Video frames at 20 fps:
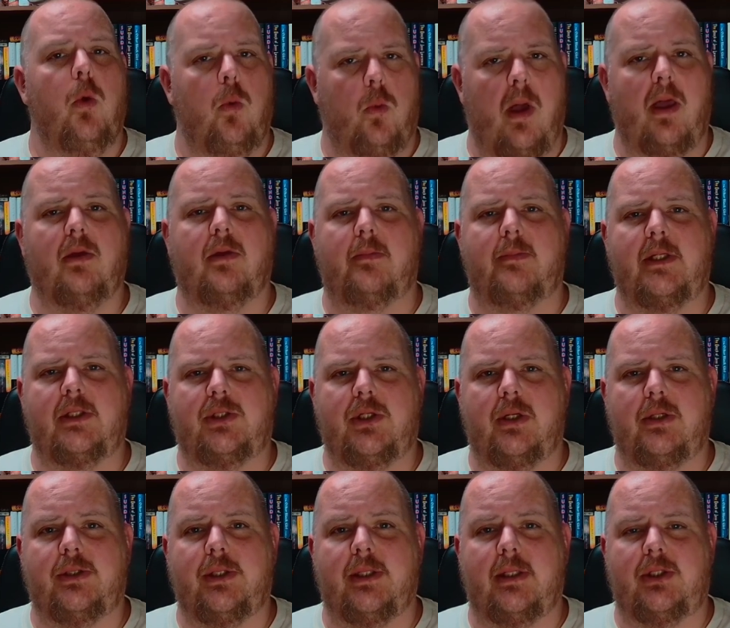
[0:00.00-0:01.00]
Welcome to
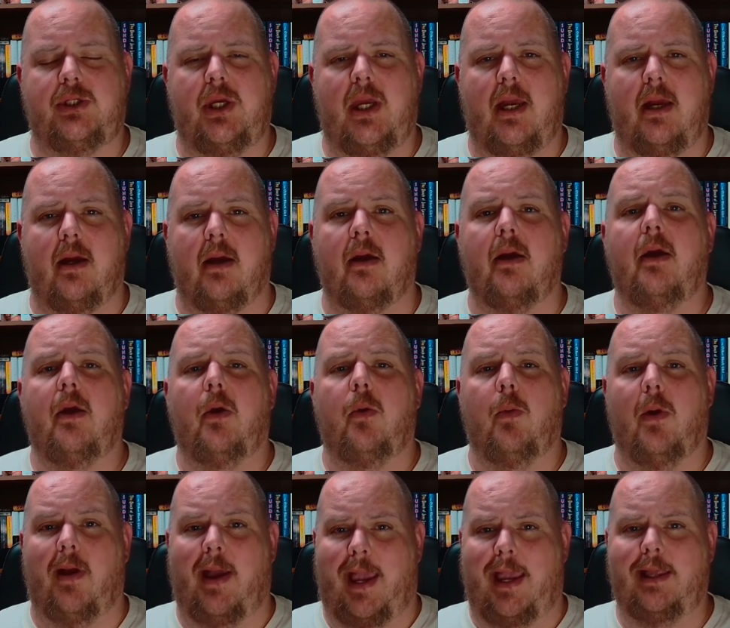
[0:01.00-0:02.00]
Church of the Chair,
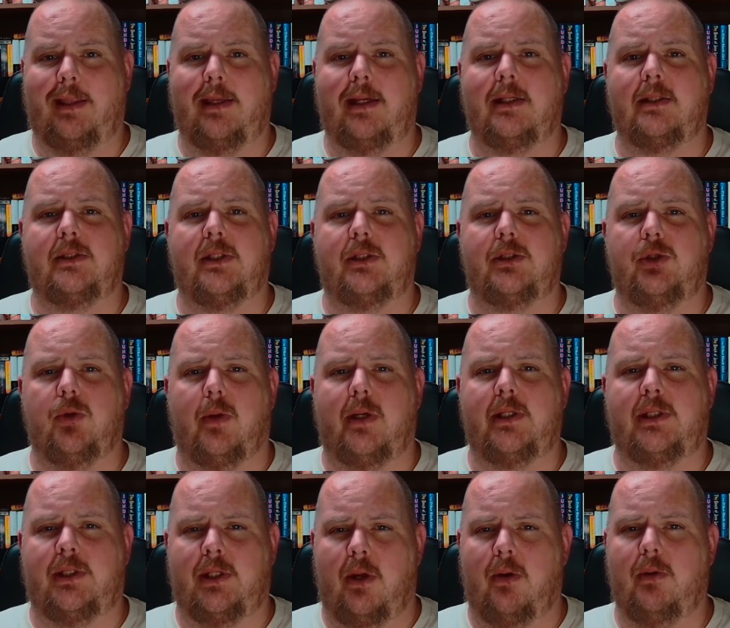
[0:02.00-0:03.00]
where aliens enjoy
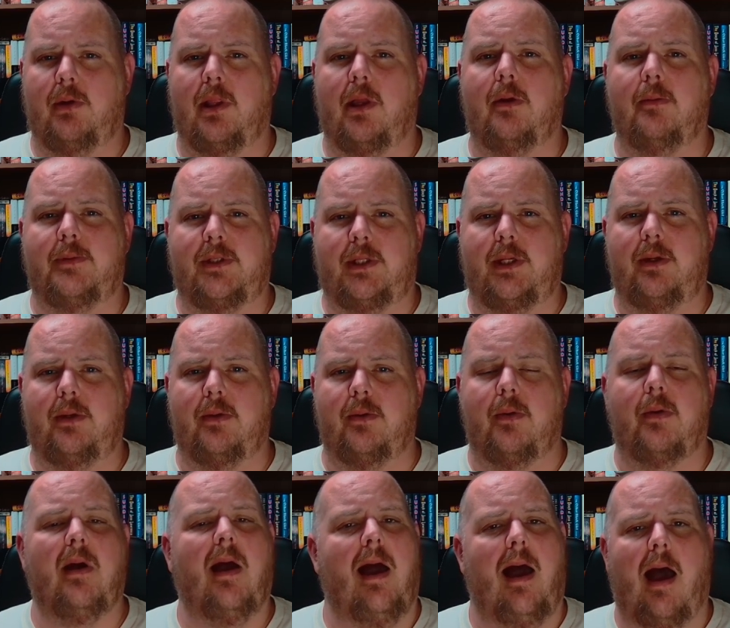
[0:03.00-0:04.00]
snow globes too.